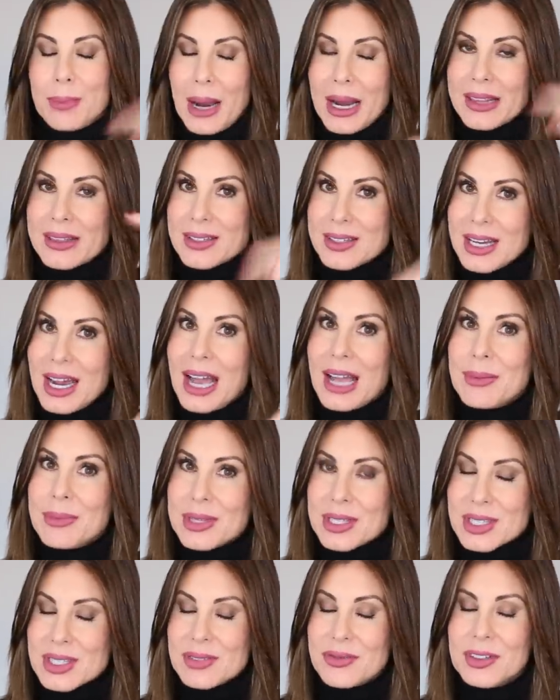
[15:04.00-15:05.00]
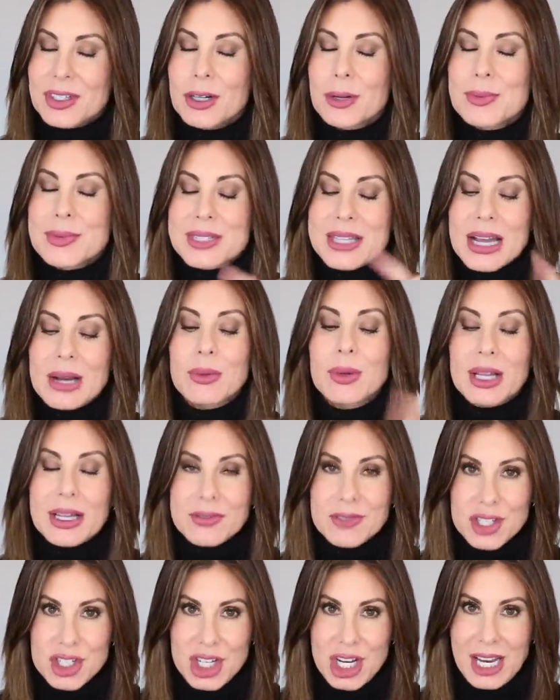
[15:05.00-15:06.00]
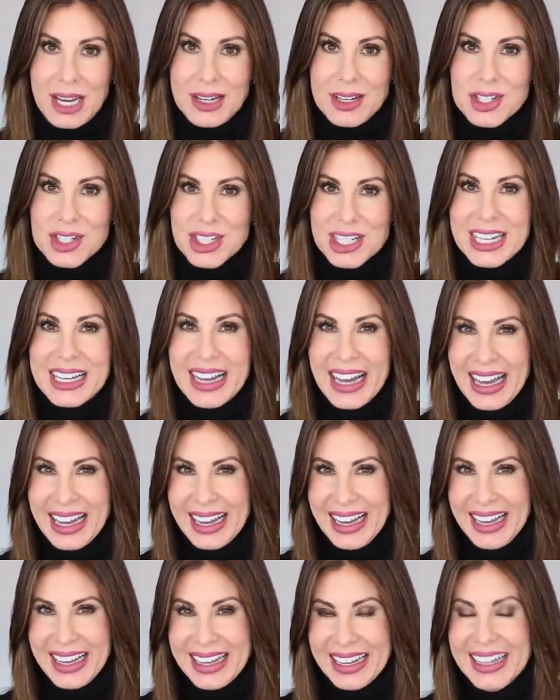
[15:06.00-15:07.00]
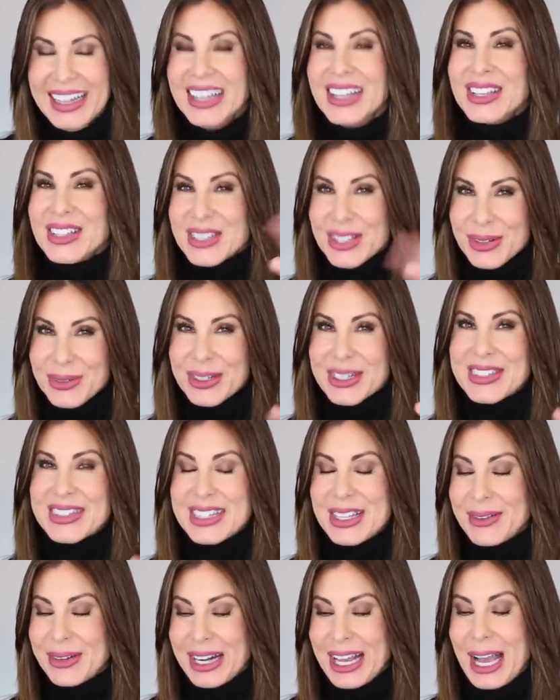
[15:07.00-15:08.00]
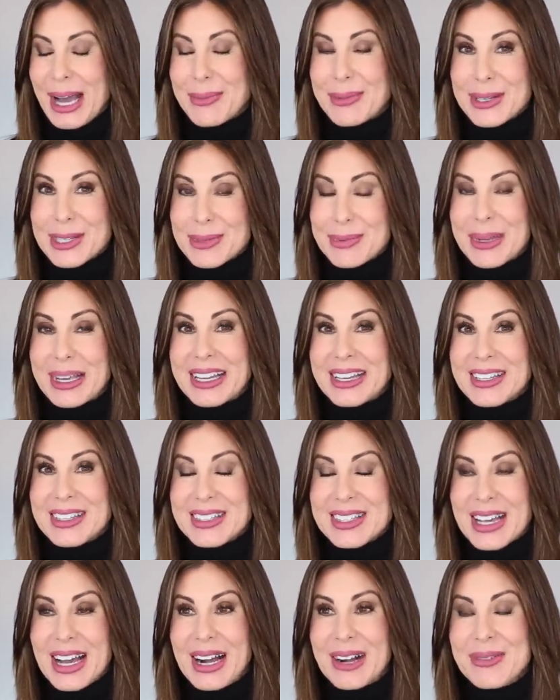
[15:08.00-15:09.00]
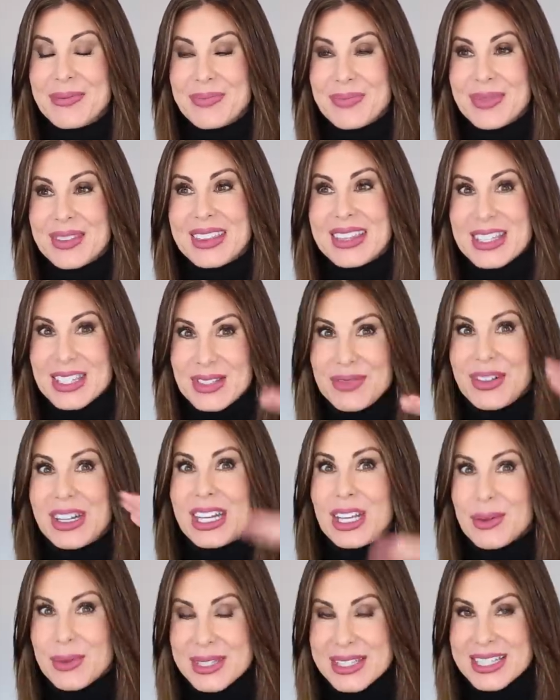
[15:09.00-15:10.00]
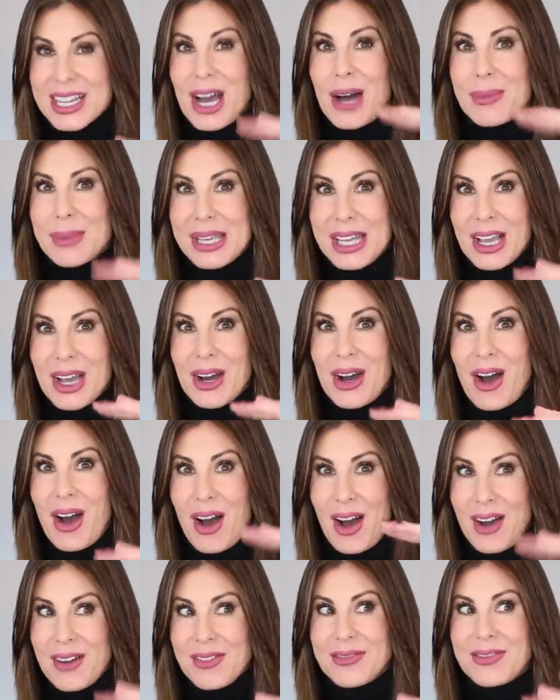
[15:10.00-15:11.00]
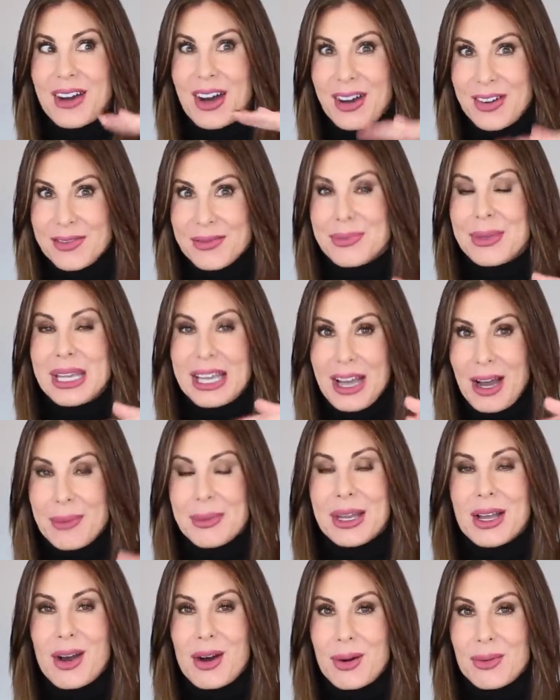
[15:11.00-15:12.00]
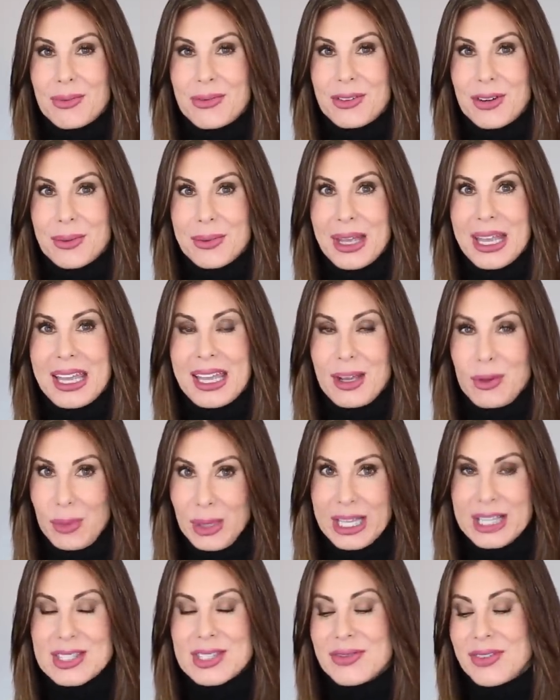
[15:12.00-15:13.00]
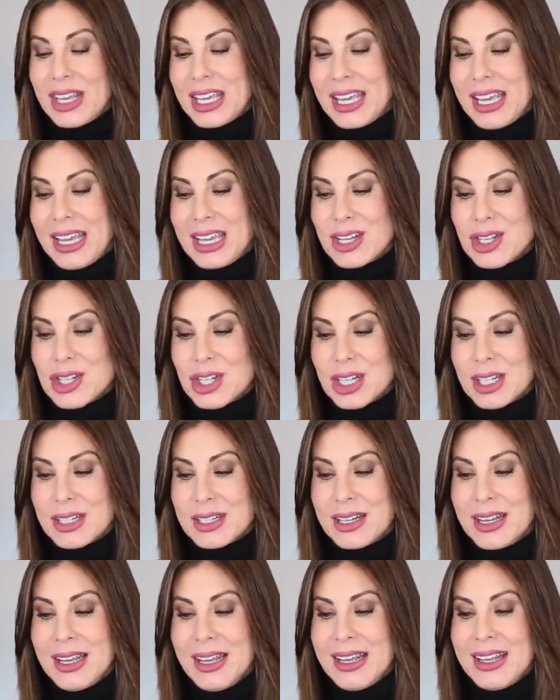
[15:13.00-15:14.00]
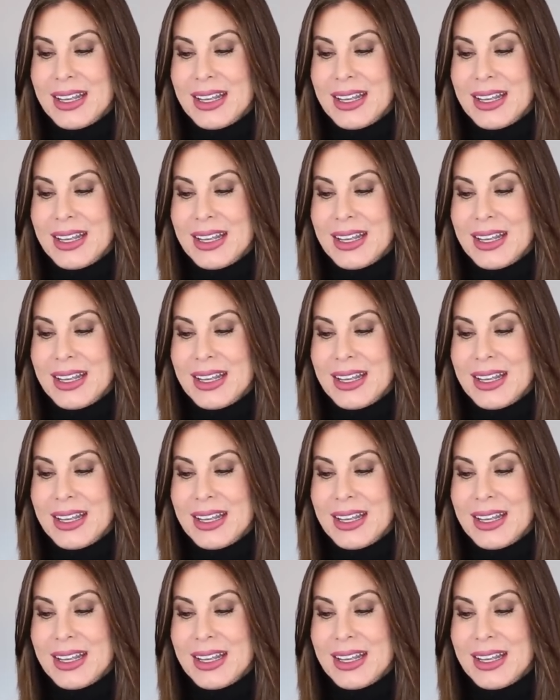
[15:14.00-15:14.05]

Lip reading: by the time this films, that will have changed. So we'll see what happens, because this video is coming off of me coming home from a week's vacation.